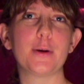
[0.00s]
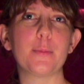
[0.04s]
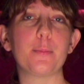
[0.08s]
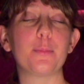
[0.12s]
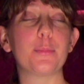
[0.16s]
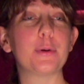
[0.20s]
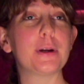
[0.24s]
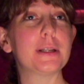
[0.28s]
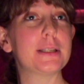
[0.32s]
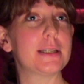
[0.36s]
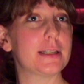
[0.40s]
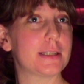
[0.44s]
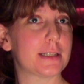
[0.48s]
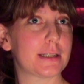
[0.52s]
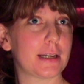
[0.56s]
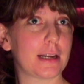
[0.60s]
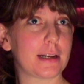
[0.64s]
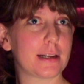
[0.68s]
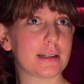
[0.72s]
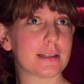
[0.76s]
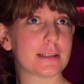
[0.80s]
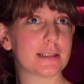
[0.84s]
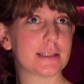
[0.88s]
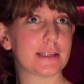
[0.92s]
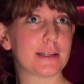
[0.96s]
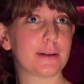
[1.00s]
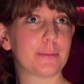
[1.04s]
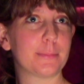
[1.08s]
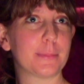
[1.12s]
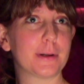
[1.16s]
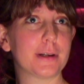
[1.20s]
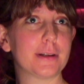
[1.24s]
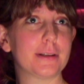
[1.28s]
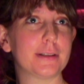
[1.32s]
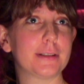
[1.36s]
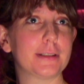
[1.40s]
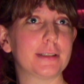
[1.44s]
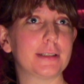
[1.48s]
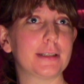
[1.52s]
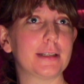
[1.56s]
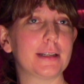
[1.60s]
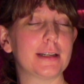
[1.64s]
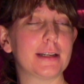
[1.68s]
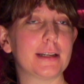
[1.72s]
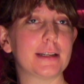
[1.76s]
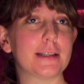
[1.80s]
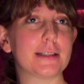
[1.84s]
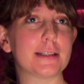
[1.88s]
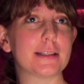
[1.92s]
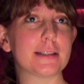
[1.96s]
British silent cinema.
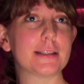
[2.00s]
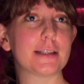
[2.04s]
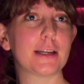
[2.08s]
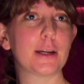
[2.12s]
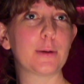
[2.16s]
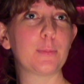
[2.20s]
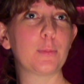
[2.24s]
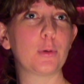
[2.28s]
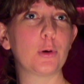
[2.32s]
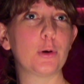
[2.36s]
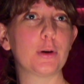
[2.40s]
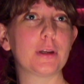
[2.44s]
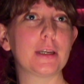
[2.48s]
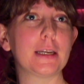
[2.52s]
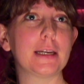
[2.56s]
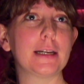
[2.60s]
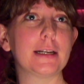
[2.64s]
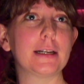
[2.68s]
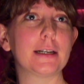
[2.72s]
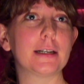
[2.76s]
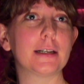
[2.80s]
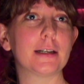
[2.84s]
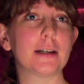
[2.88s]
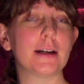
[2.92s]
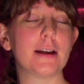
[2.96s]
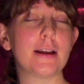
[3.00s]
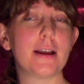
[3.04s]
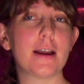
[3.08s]
And I'm looking